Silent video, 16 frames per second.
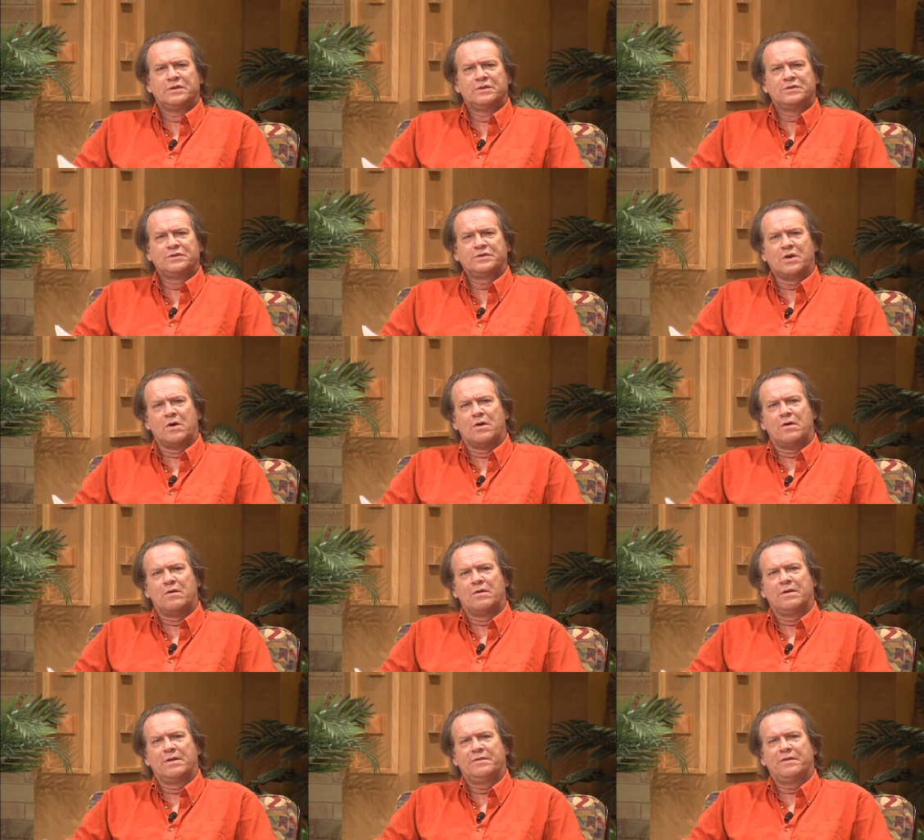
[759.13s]

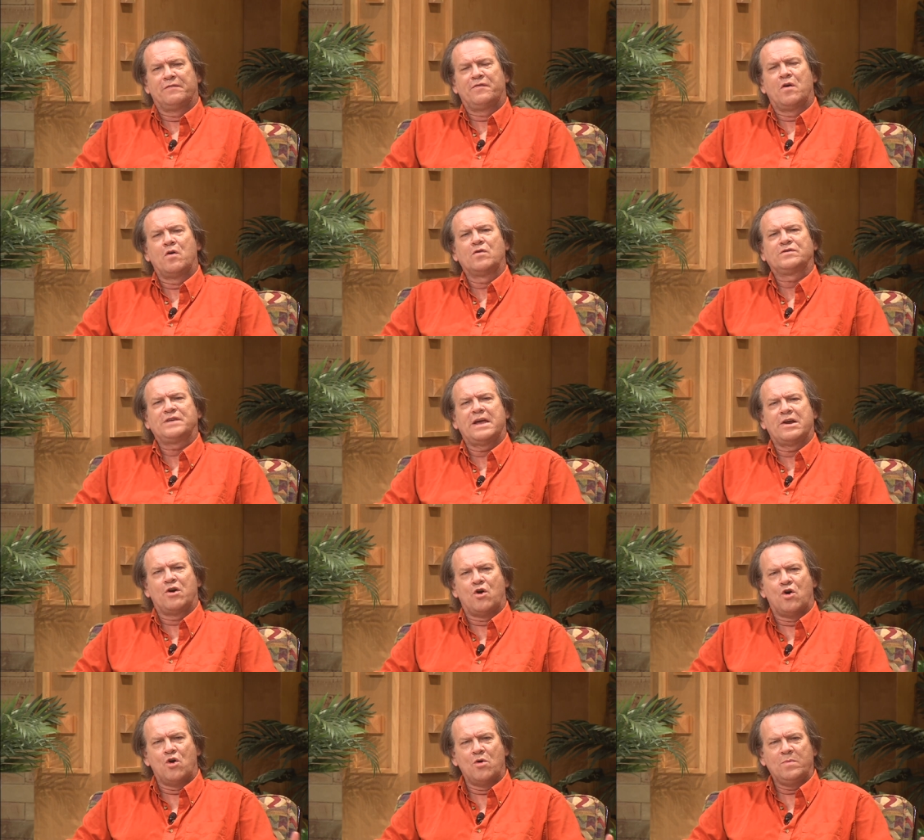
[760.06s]
So the folks at
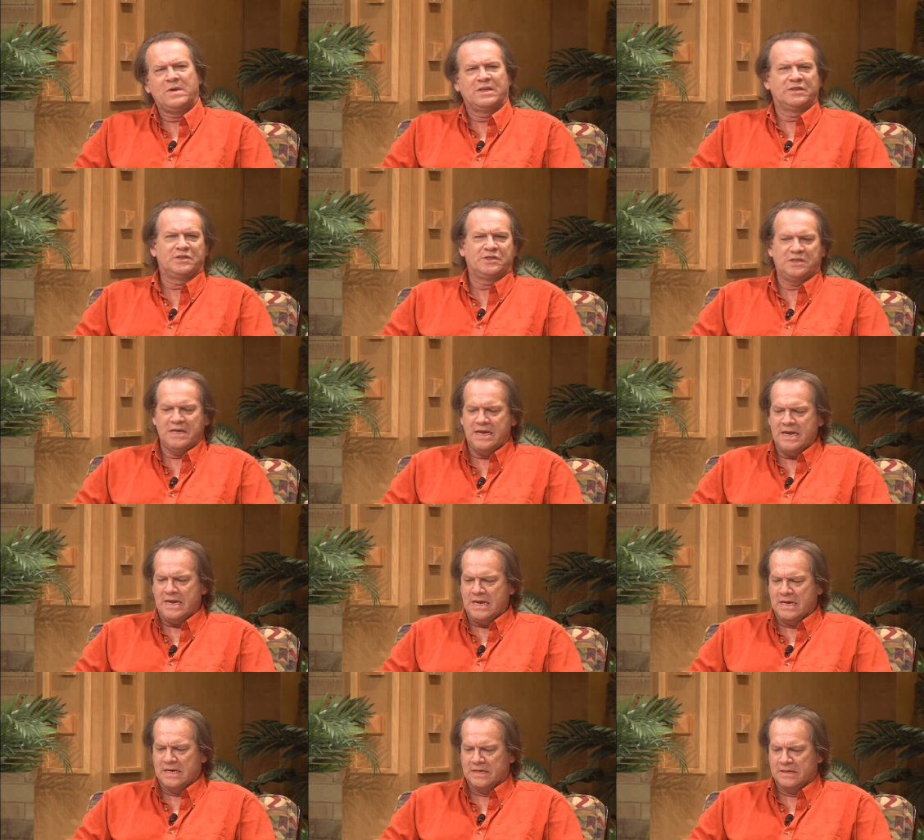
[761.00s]
home can
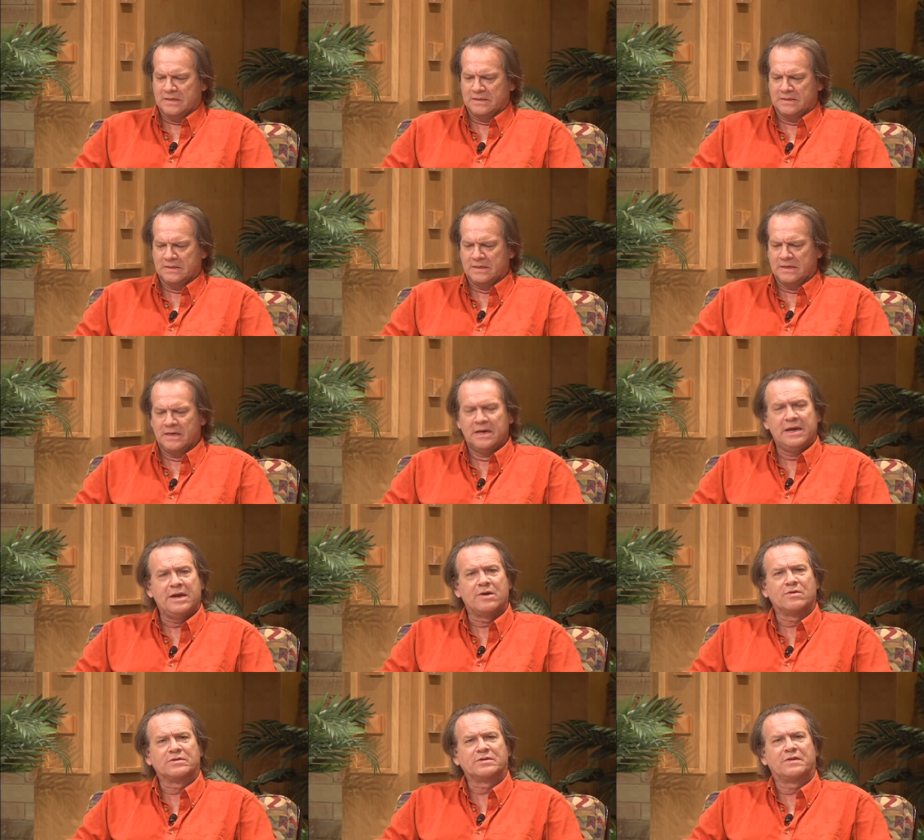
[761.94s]
see,
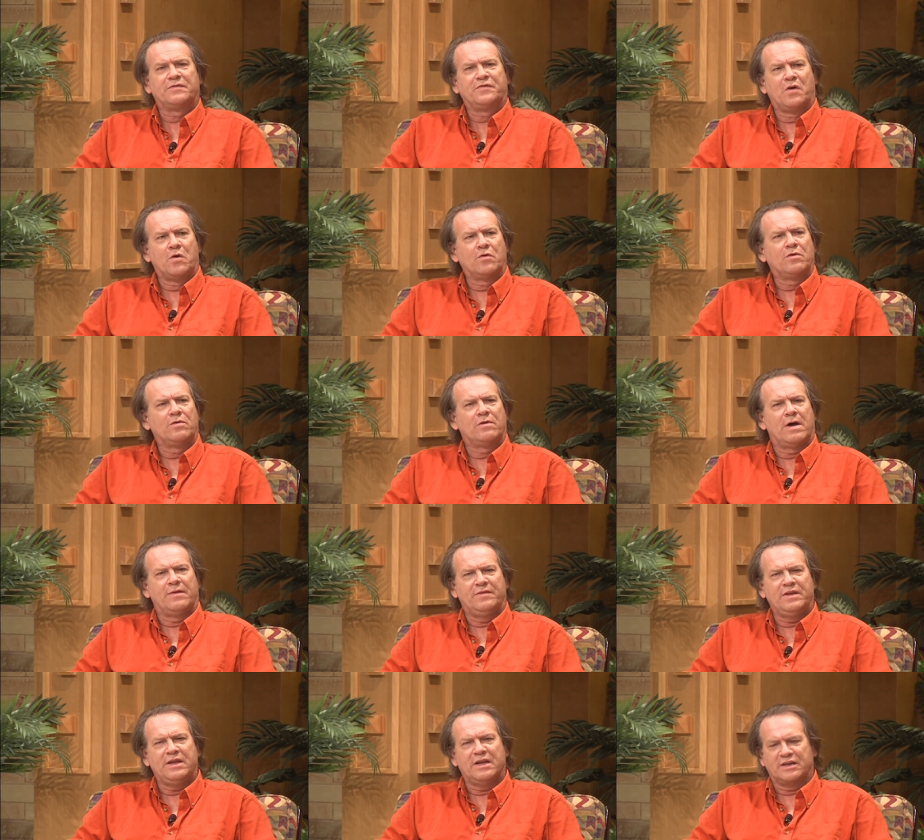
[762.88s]
here is a photo
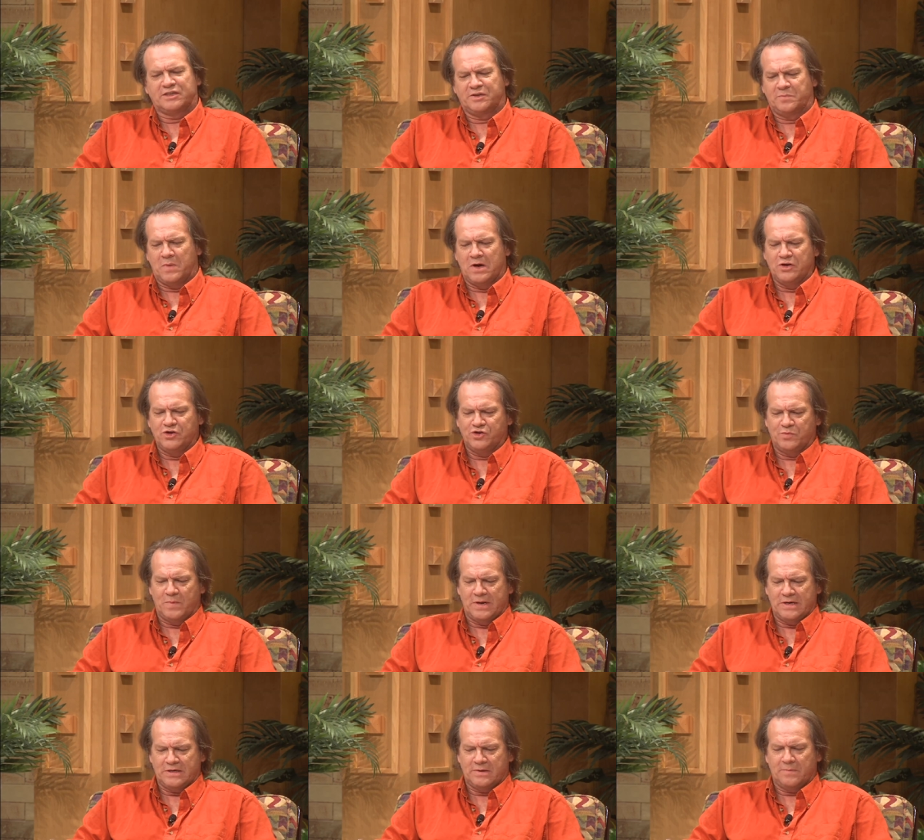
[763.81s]
of the expungement